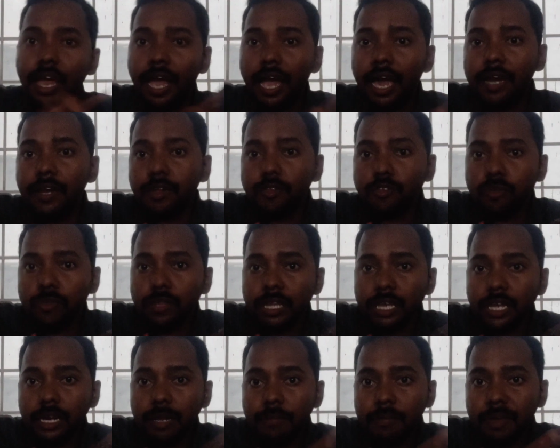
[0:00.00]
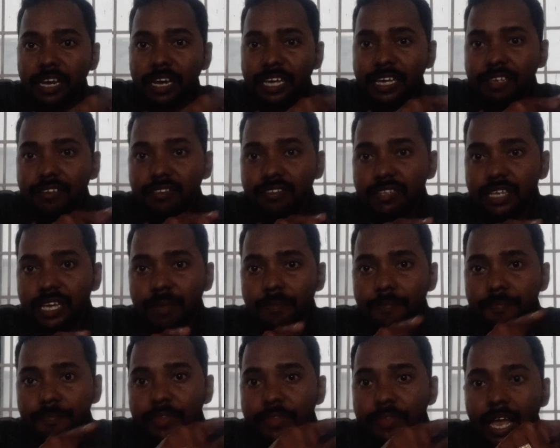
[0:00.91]
and also the remaining is
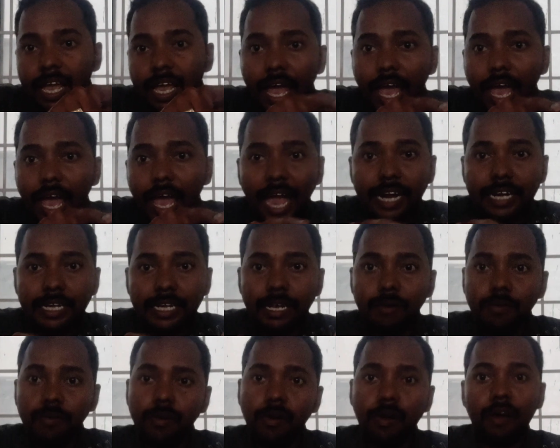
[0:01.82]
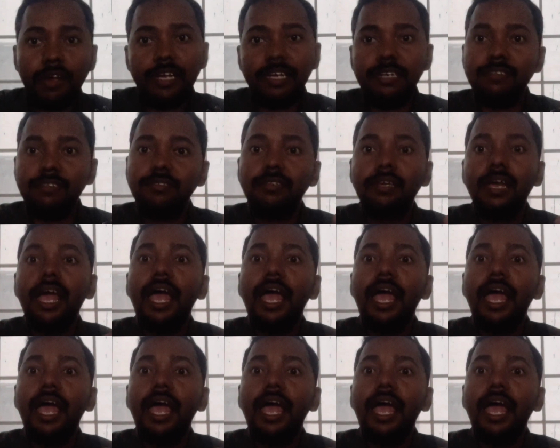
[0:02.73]
the active coils.